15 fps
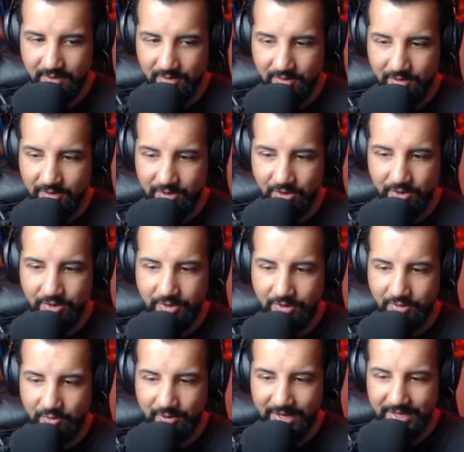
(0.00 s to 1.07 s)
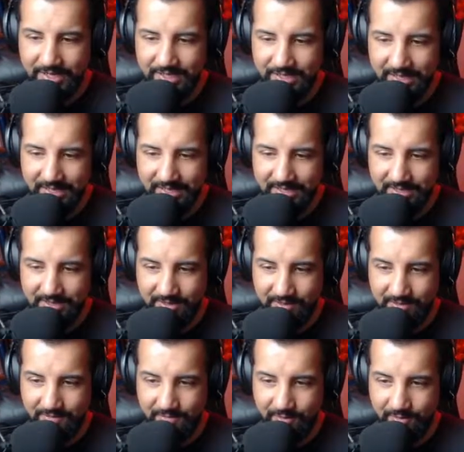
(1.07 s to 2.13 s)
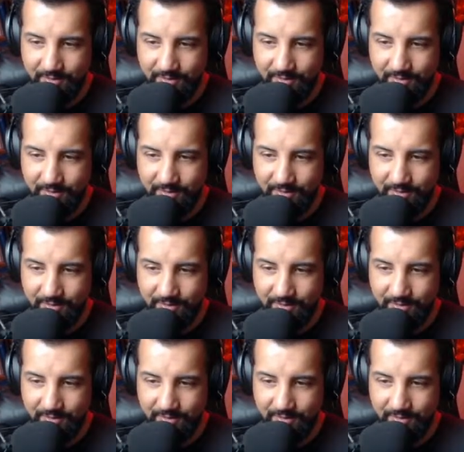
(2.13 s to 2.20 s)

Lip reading: Nuclear waste I sell for,